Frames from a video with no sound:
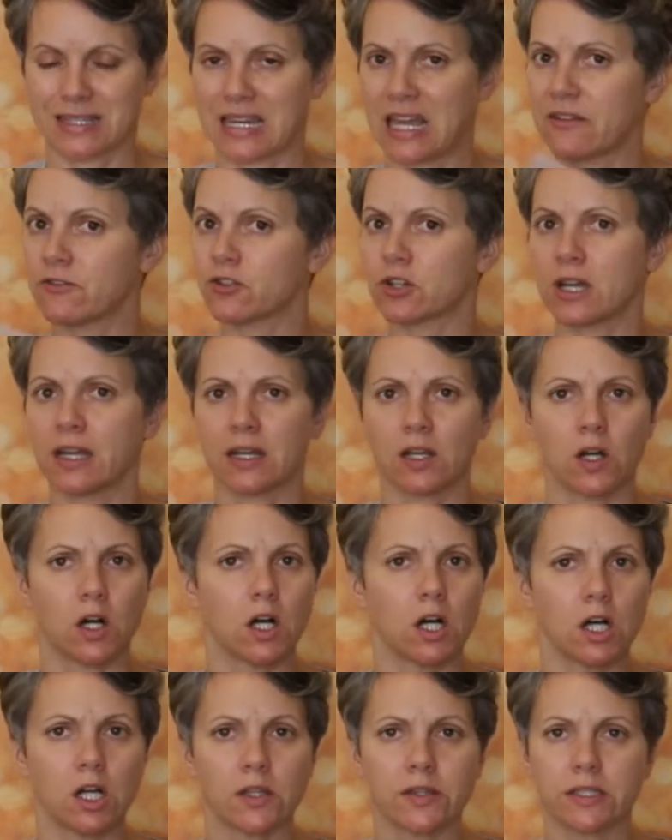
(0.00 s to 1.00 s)
And I've tried
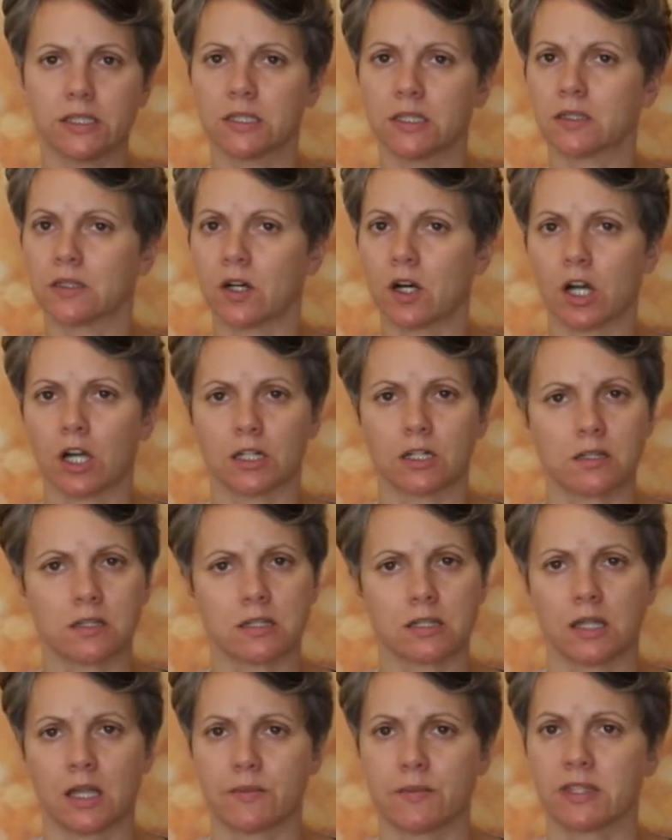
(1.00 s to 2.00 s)
all the little hard
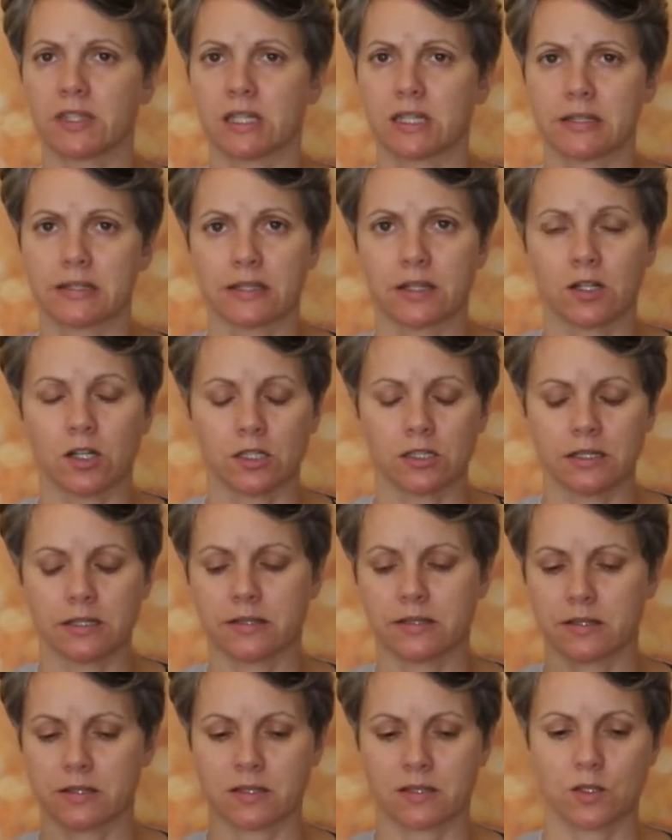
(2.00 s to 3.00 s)
salami things at
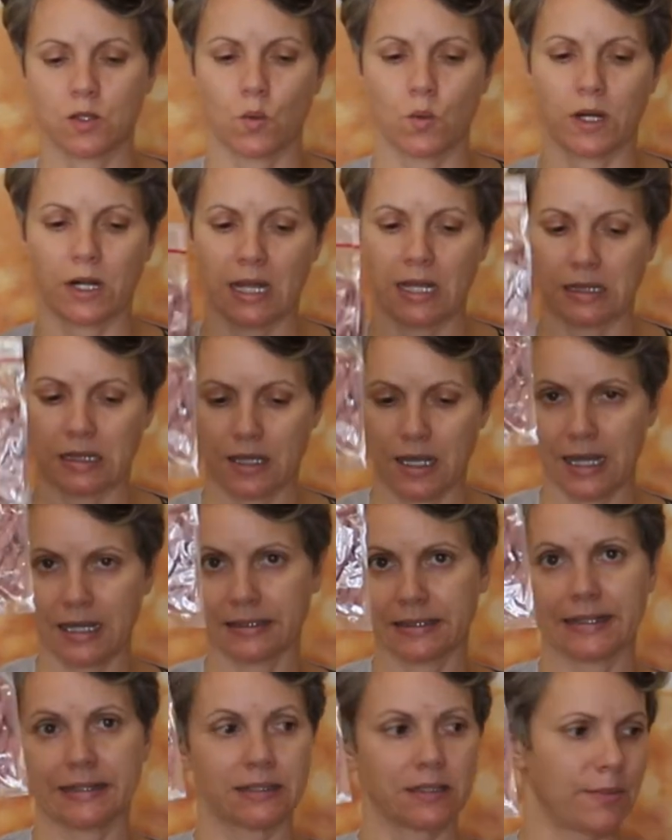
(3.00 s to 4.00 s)
Aldi's. This is the one
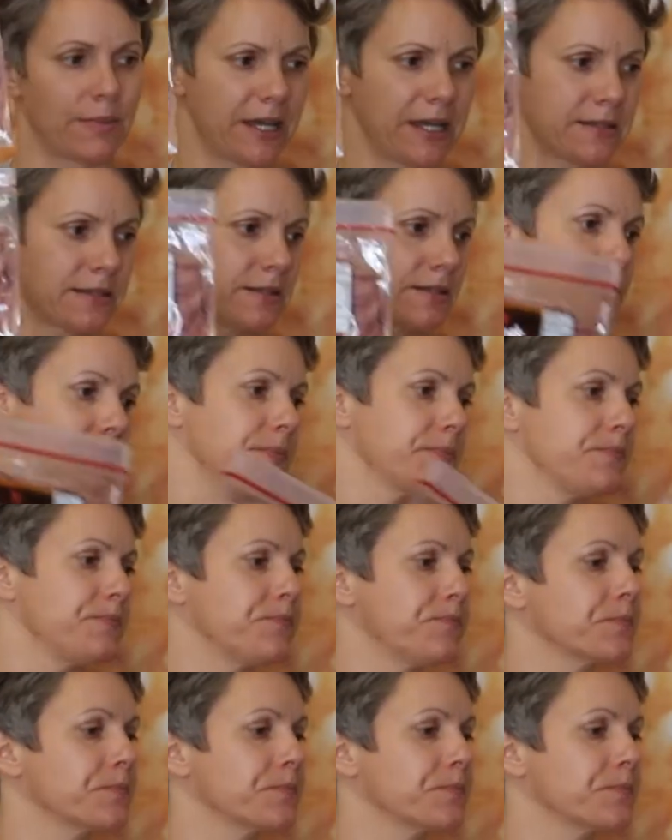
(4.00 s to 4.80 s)
I like the best.